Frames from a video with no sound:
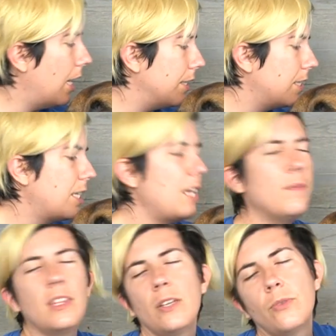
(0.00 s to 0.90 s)

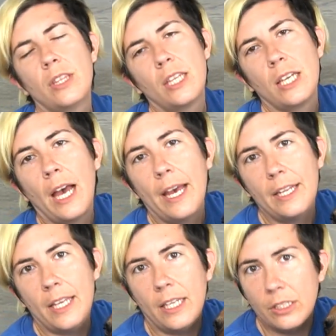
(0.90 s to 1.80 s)
Same thing with the guide
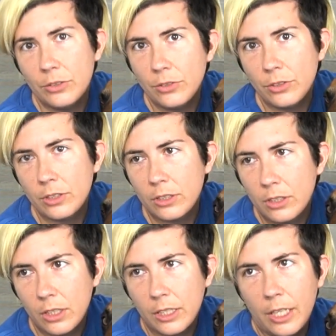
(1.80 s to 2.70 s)
handles.
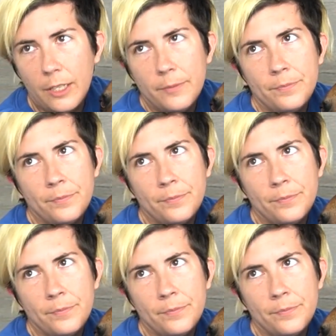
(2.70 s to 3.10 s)
All right.